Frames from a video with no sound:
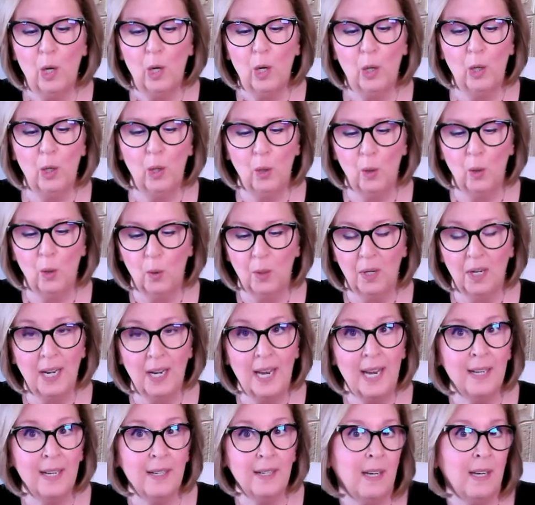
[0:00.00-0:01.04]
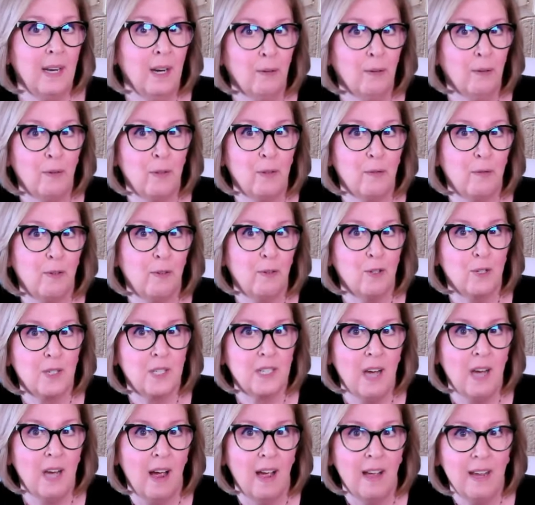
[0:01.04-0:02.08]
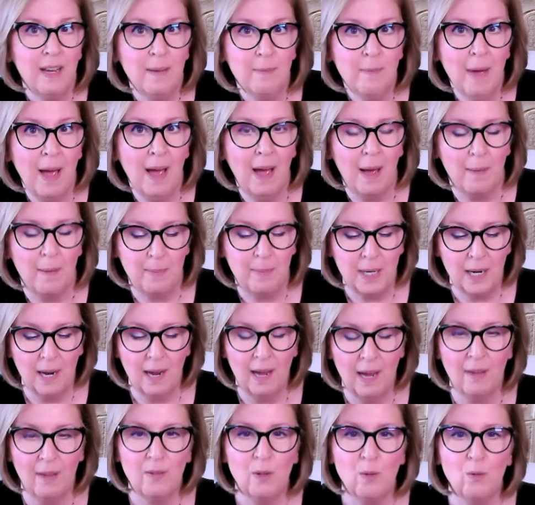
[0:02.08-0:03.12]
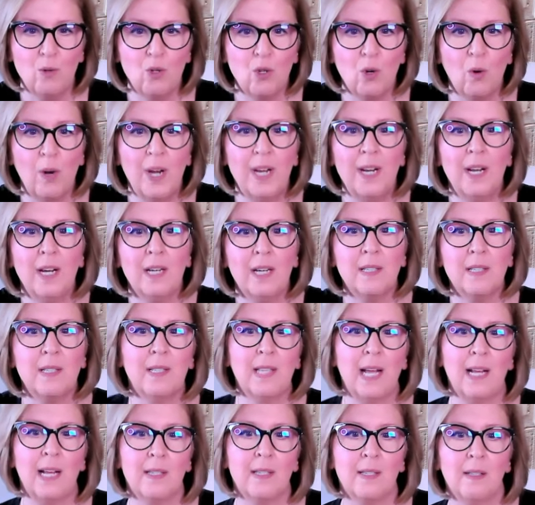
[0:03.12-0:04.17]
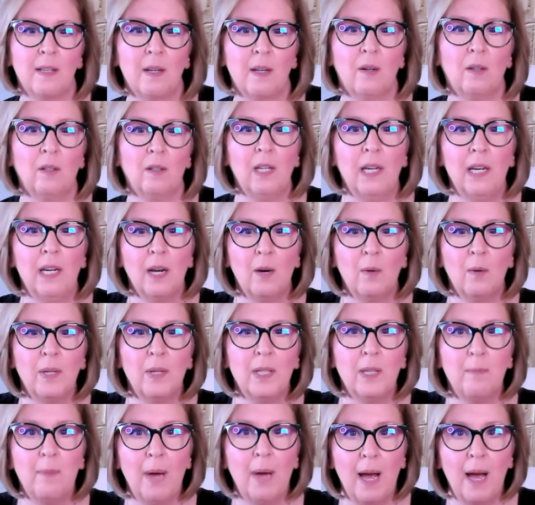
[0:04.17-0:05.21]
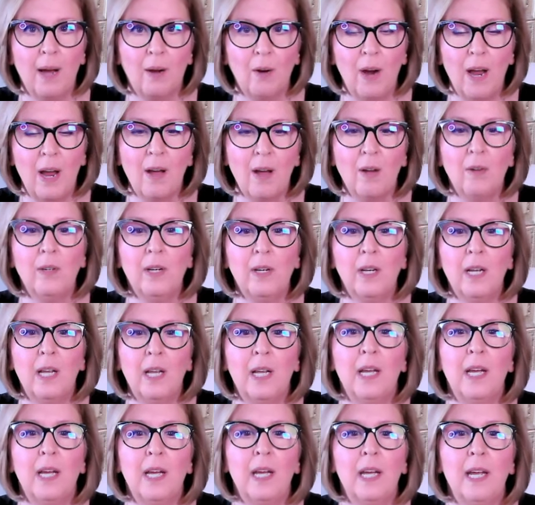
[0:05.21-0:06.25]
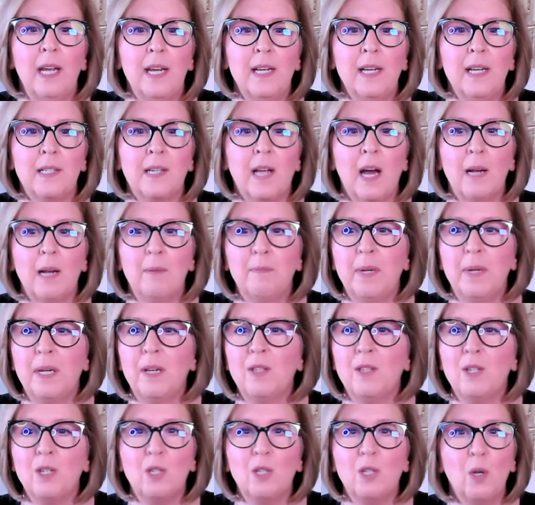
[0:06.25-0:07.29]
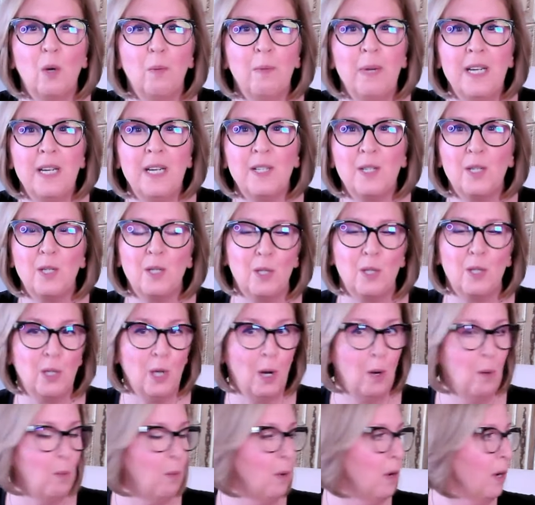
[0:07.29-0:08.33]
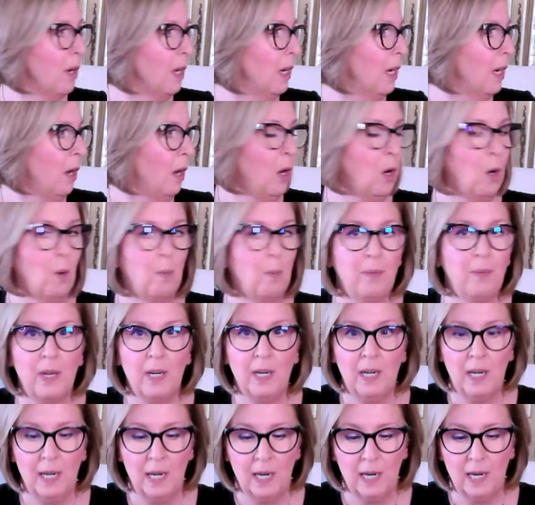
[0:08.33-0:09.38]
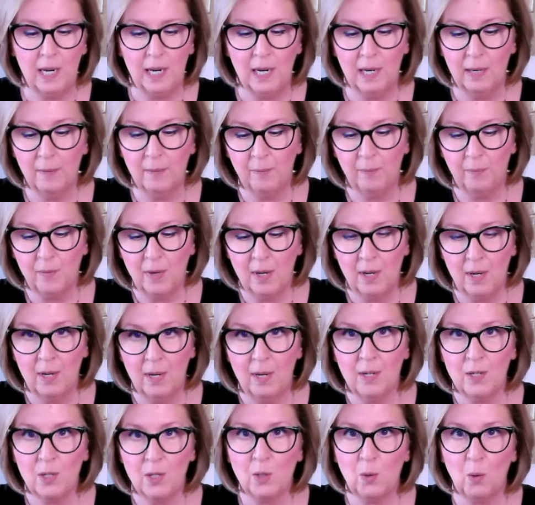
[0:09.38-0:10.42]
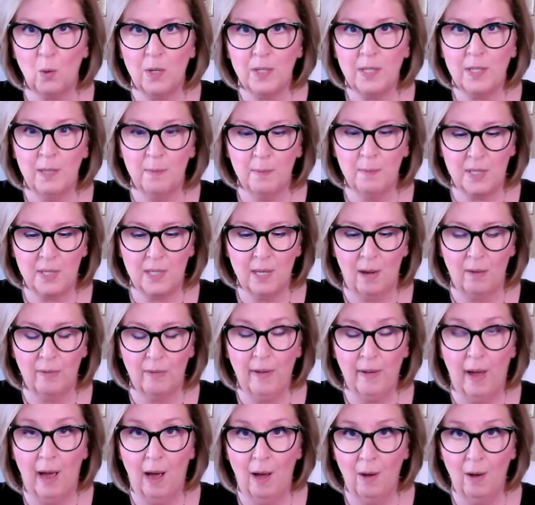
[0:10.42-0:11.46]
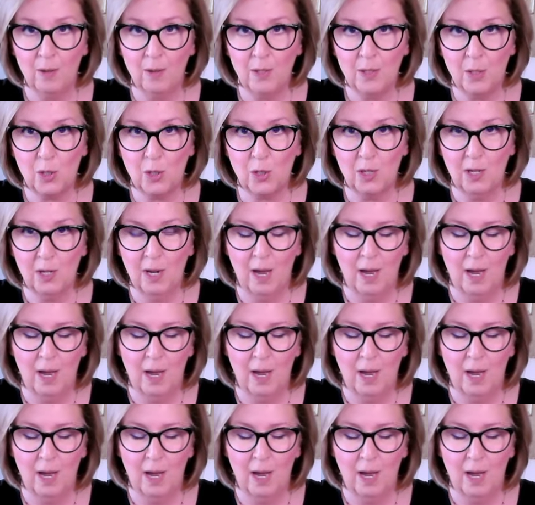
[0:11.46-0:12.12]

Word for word: who landed here for the first time, happy to have you join us. That's little Leo in the background. He's got a bit of the zoomies, so we're going to hope that he sorts himself out.